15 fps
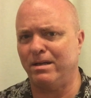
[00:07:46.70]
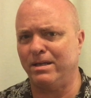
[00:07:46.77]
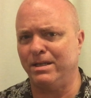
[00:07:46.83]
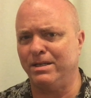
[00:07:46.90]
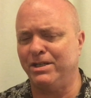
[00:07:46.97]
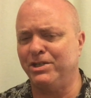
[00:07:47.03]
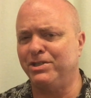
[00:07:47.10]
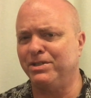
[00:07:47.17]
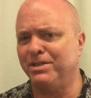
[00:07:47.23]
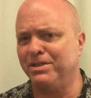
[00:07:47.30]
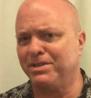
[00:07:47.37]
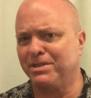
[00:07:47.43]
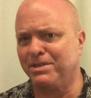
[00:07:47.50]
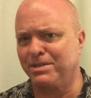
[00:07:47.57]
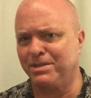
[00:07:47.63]

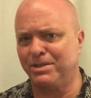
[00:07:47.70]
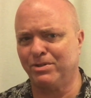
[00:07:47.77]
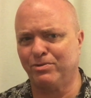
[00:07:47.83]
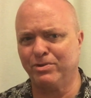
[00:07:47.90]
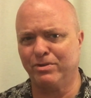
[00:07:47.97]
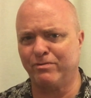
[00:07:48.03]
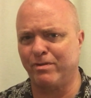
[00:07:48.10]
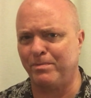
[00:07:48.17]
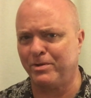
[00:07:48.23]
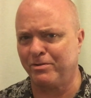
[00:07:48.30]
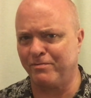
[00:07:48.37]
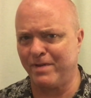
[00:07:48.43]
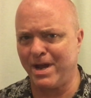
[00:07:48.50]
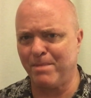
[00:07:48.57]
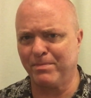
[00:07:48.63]
Indigenous children from their
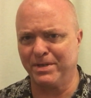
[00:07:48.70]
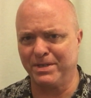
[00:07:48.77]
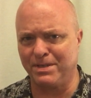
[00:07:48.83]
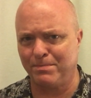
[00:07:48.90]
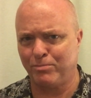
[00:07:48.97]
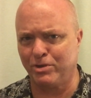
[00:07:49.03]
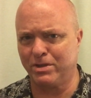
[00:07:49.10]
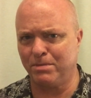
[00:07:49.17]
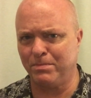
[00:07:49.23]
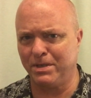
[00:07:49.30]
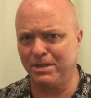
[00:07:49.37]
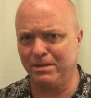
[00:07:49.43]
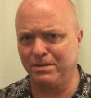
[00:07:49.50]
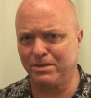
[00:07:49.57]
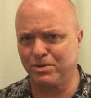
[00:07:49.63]
families and put them
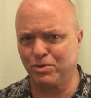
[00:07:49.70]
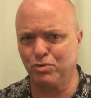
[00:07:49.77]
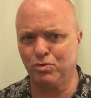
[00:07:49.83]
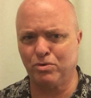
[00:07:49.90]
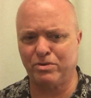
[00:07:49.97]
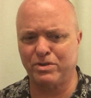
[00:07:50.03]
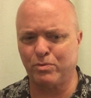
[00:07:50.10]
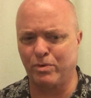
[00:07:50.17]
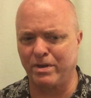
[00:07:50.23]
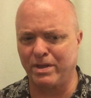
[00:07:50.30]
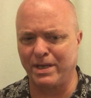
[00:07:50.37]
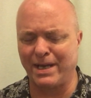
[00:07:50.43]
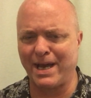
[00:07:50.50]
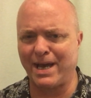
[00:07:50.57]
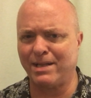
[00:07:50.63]
in schools where
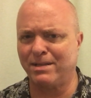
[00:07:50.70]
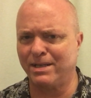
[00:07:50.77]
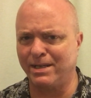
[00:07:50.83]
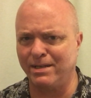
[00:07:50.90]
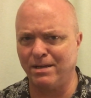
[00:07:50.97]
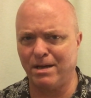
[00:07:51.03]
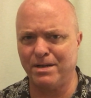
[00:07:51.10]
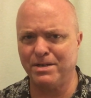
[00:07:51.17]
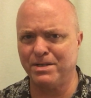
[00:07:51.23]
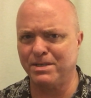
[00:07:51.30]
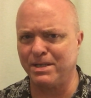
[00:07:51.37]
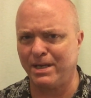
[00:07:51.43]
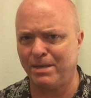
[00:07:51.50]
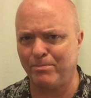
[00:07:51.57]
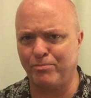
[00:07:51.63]
the Catholic nuns
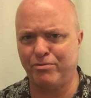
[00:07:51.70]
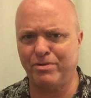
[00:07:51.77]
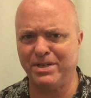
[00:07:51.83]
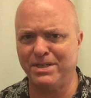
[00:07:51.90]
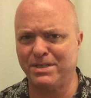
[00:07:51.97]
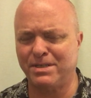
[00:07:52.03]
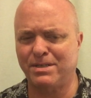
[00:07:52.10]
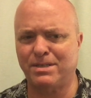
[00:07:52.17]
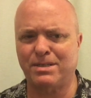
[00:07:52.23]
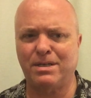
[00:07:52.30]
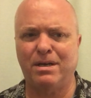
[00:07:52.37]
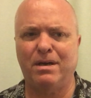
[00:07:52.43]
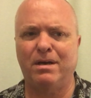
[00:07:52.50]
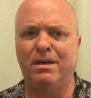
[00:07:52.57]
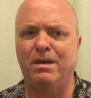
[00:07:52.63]
and priests
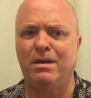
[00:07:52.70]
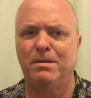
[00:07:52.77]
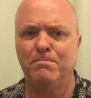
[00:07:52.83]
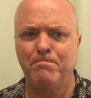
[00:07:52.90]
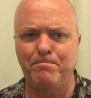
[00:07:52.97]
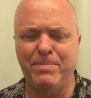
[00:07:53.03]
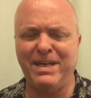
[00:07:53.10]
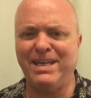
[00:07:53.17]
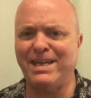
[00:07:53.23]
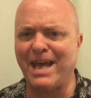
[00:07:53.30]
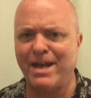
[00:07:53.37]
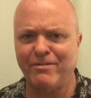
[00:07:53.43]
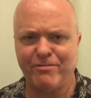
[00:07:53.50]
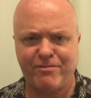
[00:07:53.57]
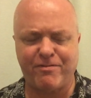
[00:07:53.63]
beat
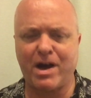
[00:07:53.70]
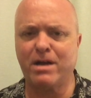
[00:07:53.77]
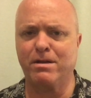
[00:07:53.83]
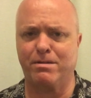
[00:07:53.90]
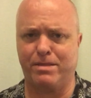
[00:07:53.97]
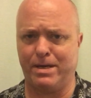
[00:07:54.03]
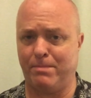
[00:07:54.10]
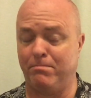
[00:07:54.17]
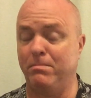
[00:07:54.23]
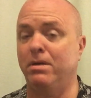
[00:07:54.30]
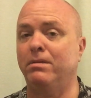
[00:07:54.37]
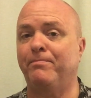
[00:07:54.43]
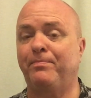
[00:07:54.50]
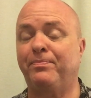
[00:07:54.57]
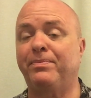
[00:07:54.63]
and fucked them
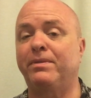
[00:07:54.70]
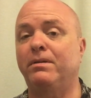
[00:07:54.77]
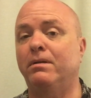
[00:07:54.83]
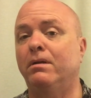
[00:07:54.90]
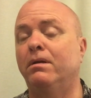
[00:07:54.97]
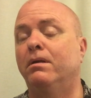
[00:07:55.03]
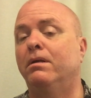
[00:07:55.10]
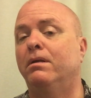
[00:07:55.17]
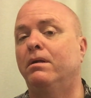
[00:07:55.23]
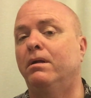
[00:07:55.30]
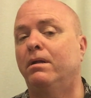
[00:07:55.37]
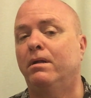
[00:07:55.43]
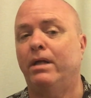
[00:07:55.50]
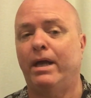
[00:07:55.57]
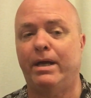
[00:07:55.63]

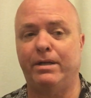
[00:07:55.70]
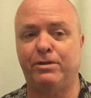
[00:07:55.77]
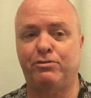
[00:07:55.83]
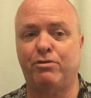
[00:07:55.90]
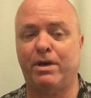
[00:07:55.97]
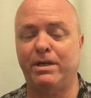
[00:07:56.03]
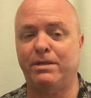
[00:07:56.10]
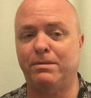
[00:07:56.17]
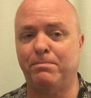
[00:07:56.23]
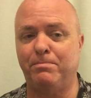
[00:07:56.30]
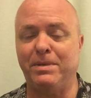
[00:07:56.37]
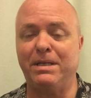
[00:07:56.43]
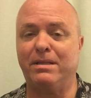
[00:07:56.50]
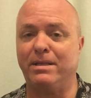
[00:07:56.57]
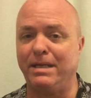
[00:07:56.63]
and tried to
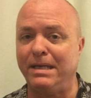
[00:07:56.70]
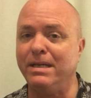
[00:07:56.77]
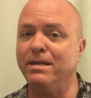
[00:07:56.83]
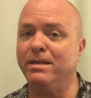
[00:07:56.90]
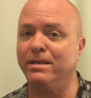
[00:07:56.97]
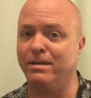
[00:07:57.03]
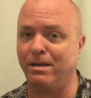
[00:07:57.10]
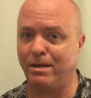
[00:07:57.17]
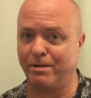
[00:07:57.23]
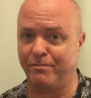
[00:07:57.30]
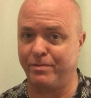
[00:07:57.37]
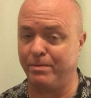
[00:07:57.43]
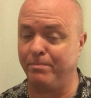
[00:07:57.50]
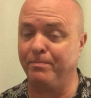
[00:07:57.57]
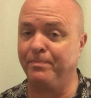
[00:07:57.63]
beat the Indian out of
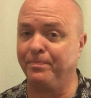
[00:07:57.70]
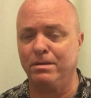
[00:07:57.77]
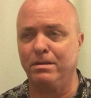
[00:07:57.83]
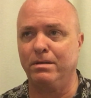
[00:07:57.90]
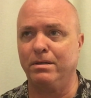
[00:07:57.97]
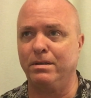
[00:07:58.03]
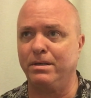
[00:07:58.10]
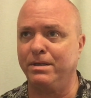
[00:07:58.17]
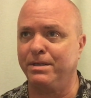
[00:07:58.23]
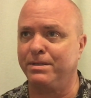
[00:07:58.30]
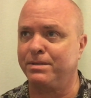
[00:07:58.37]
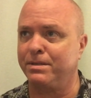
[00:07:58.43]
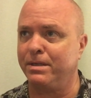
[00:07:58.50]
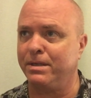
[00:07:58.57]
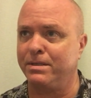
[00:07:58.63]
them.
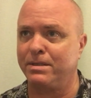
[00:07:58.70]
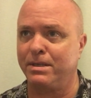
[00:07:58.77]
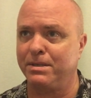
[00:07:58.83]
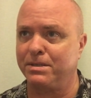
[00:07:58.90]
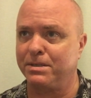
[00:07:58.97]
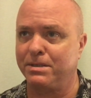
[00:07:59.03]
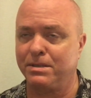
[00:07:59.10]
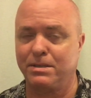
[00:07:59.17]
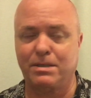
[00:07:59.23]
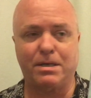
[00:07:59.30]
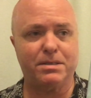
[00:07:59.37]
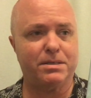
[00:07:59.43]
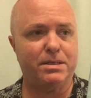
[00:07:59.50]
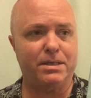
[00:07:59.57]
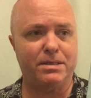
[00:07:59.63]
It's as
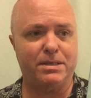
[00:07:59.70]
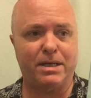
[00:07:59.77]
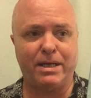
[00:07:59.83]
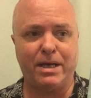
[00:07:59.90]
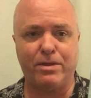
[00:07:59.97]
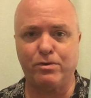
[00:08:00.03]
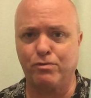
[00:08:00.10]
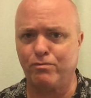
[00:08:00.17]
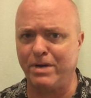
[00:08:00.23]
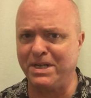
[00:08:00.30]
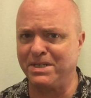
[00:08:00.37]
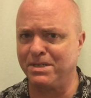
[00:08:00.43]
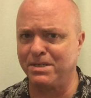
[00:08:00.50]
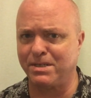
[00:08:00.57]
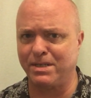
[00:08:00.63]
disgusting as any other
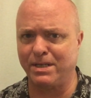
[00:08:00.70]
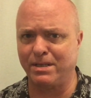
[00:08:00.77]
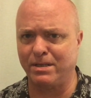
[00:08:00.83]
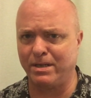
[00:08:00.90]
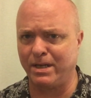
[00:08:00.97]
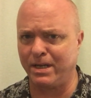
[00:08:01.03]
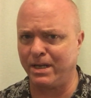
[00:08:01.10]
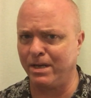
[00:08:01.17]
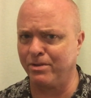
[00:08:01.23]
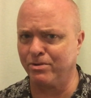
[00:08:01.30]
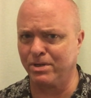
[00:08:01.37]
racist thing that any other